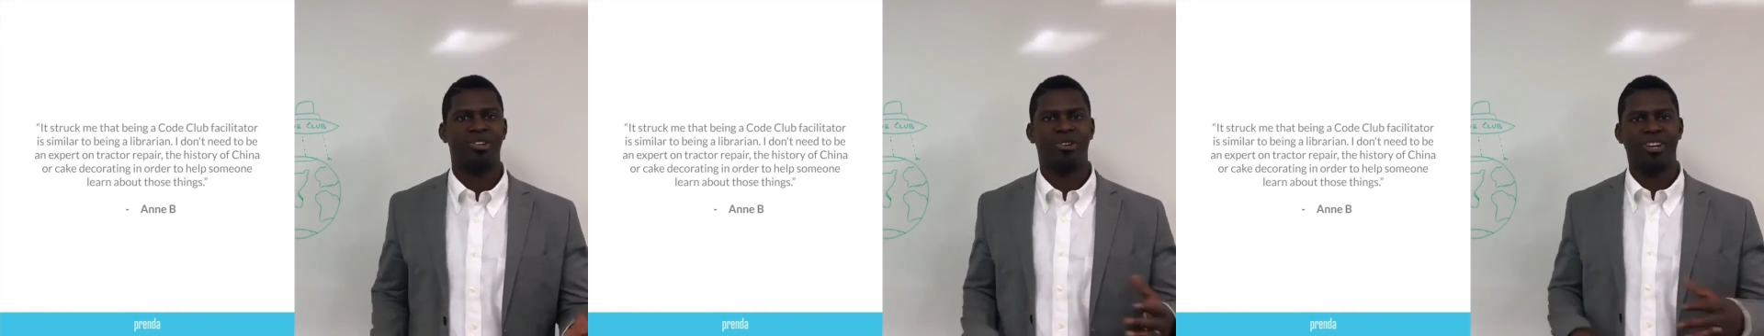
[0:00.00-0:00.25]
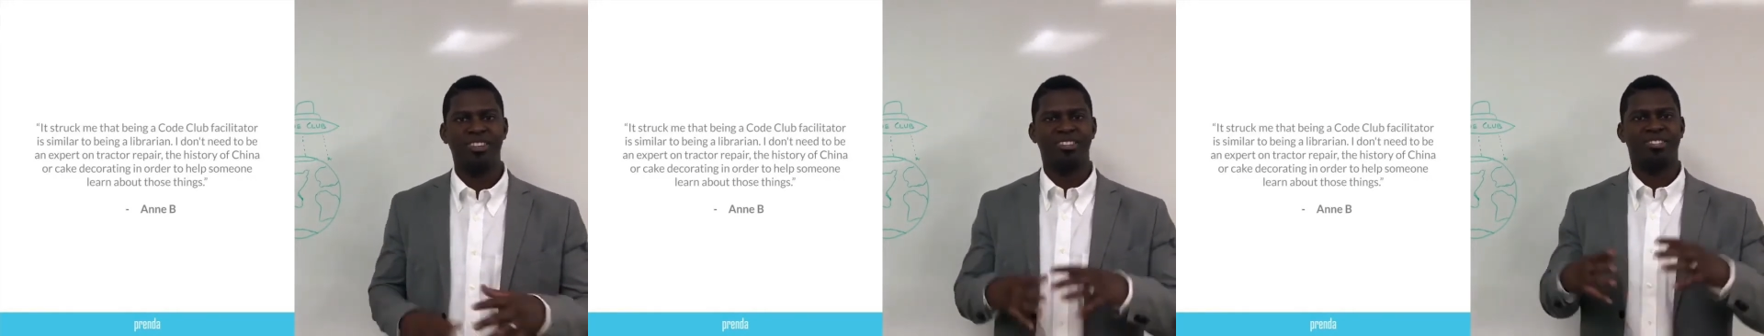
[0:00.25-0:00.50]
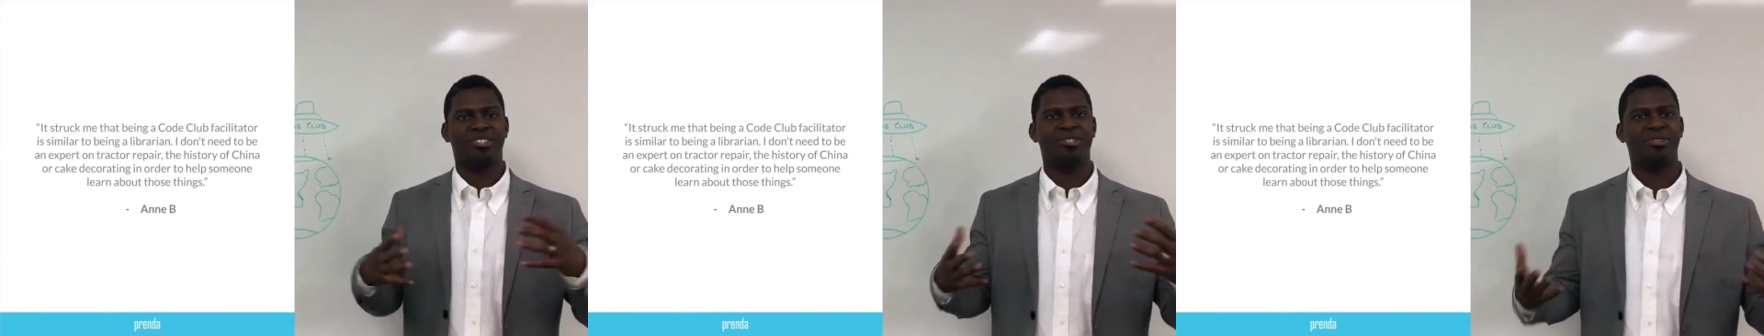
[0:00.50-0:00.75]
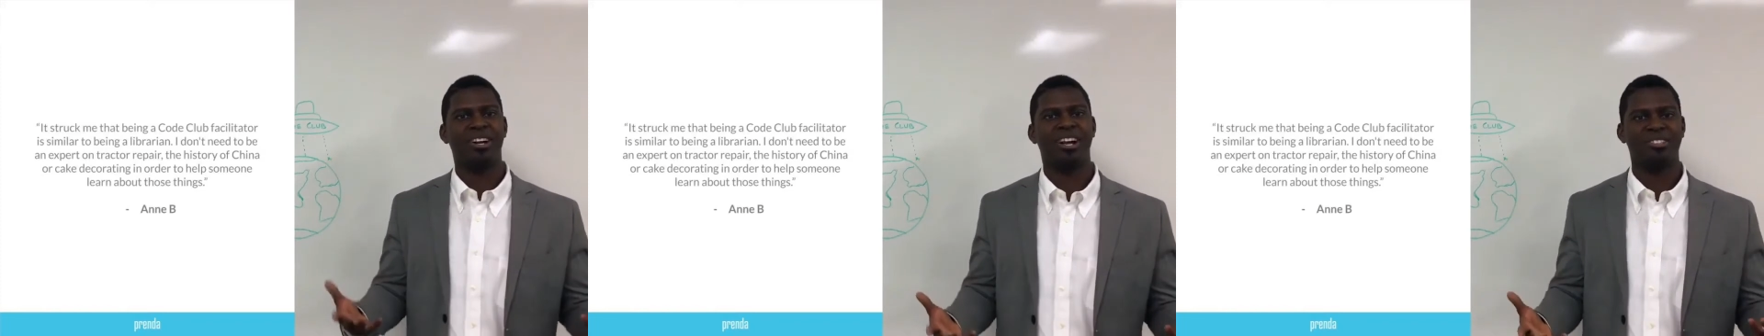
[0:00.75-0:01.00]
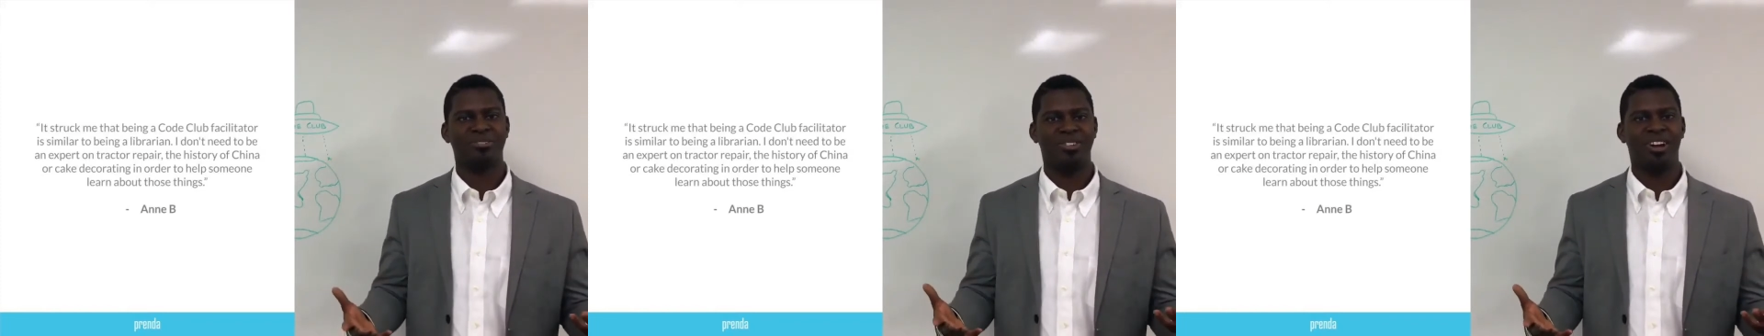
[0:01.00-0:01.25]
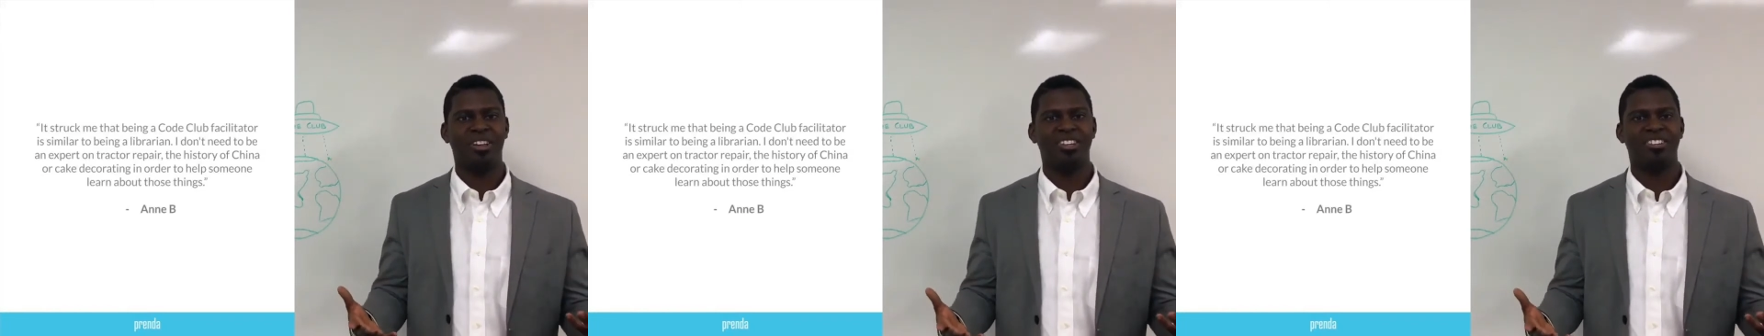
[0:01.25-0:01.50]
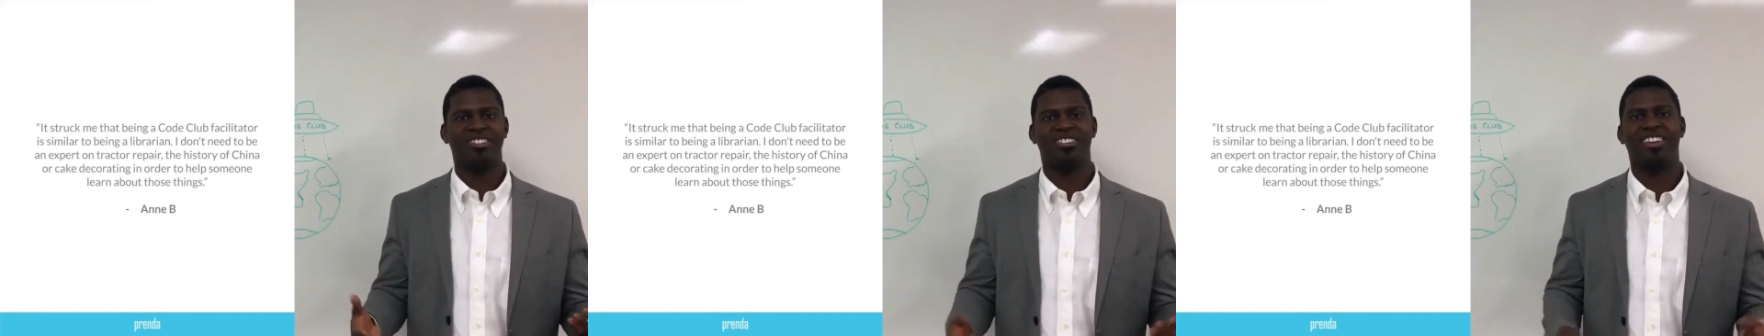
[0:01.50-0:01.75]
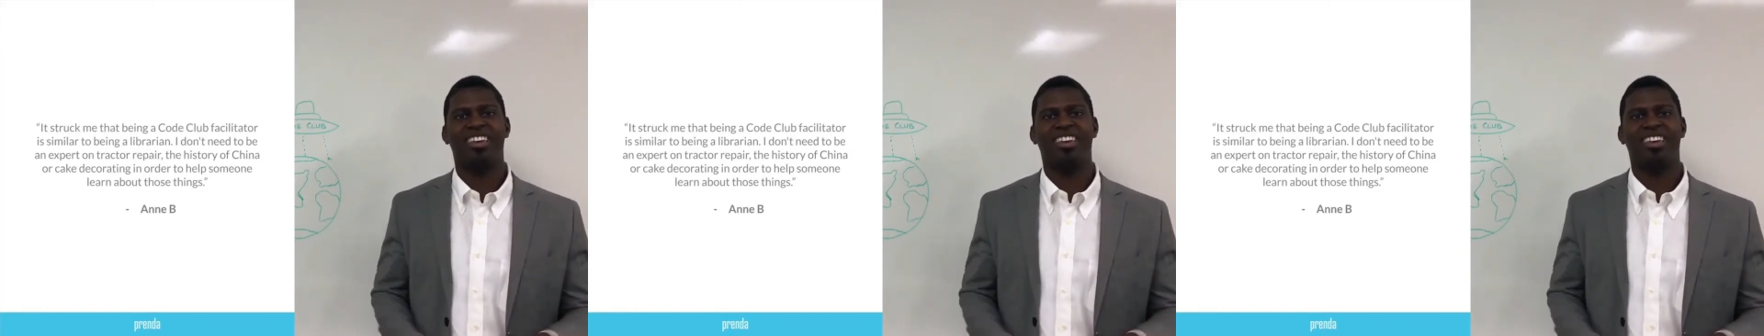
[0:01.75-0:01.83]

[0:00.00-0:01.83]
You're in the storehouse of knowledge,